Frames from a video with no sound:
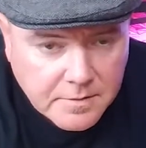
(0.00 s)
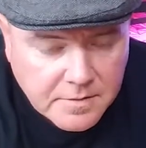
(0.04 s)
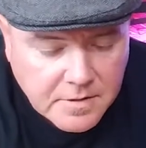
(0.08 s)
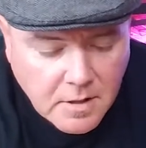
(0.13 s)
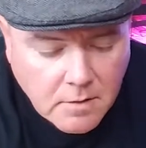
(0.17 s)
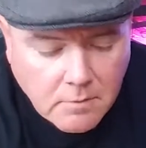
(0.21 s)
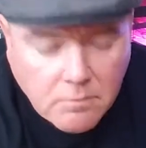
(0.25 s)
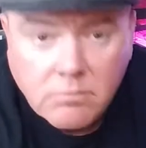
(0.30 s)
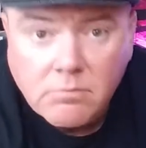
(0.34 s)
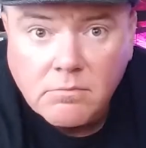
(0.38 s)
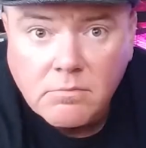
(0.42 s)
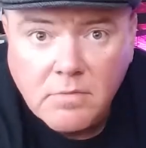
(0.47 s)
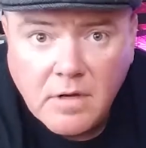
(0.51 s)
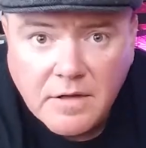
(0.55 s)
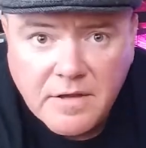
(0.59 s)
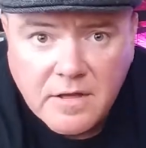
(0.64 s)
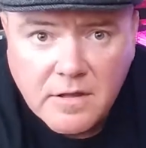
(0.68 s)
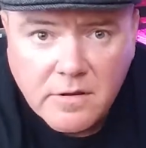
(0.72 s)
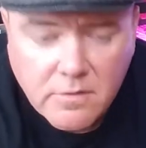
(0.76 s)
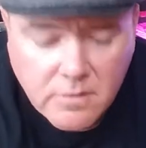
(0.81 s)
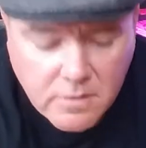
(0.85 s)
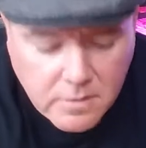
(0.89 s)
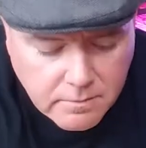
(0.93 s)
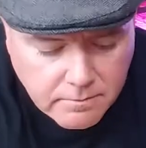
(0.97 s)
So, I
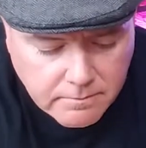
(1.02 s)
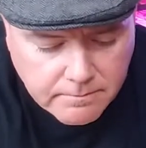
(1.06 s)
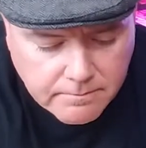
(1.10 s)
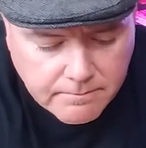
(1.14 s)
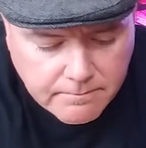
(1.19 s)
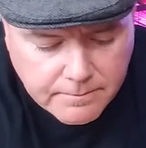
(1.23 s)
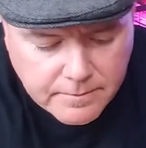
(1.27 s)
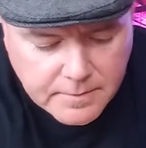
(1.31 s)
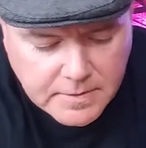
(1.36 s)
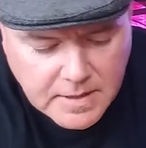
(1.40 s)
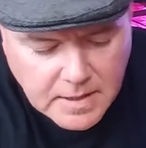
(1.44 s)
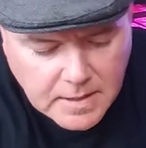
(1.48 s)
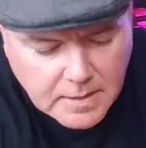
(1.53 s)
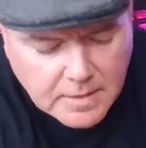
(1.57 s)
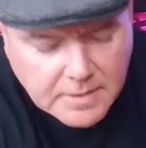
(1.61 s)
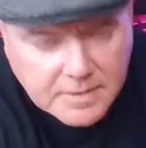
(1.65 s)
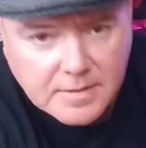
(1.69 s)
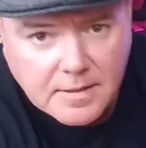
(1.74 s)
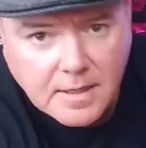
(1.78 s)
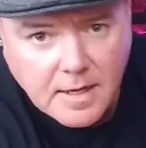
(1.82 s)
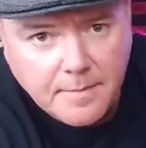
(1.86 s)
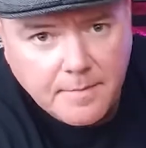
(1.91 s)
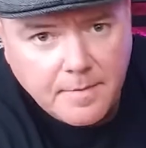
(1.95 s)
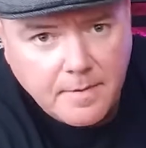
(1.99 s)
think they're taking
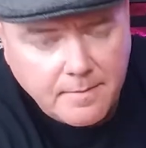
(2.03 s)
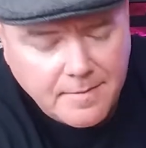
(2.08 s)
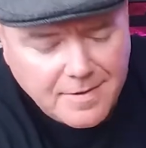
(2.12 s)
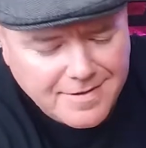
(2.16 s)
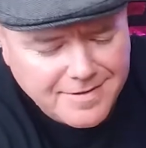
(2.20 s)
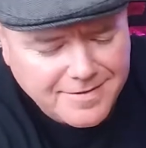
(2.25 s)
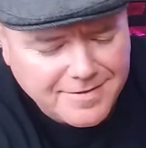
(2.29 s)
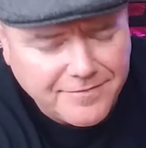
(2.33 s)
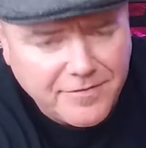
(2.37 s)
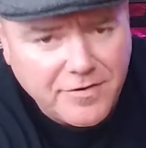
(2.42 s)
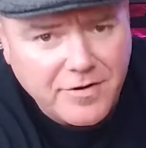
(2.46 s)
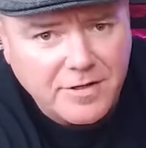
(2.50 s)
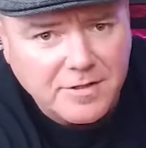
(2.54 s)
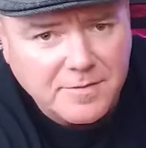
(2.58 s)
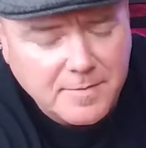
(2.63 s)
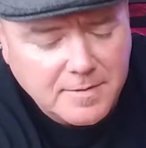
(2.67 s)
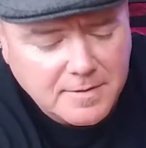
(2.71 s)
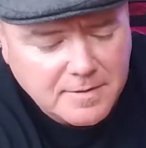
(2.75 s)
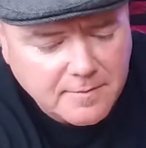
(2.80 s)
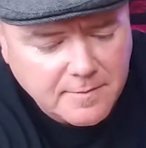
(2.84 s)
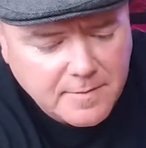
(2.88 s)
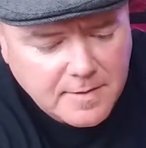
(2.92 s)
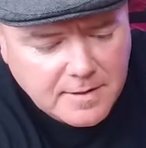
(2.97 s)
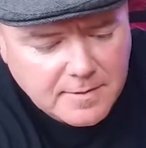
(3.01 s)
a step. I mean, this is a very
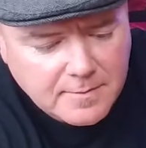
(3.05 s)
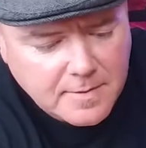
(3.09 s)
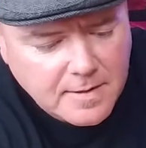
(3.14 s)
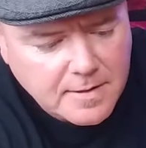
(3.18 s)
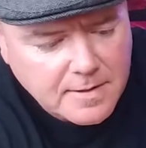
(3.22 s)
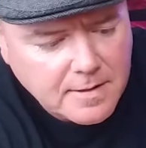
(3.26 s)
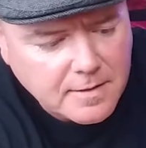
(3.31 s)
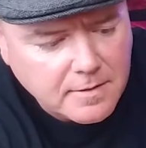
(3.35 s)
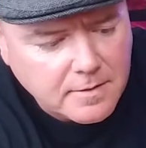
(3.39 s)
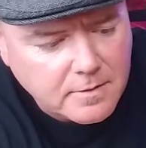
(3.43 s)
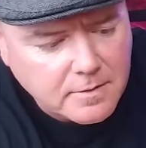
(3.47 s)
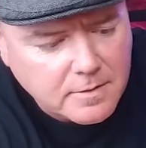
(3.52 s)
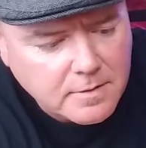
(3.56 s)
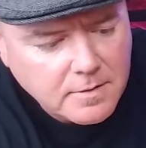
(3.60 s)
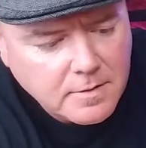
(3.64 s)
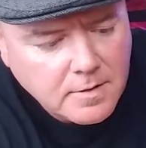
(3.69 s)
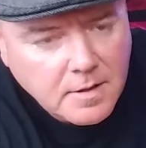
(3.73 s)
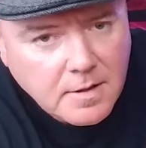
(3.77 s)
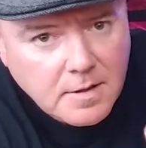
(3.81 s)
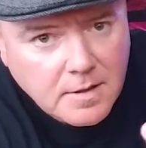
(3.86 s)
expensive piece, but I think they're...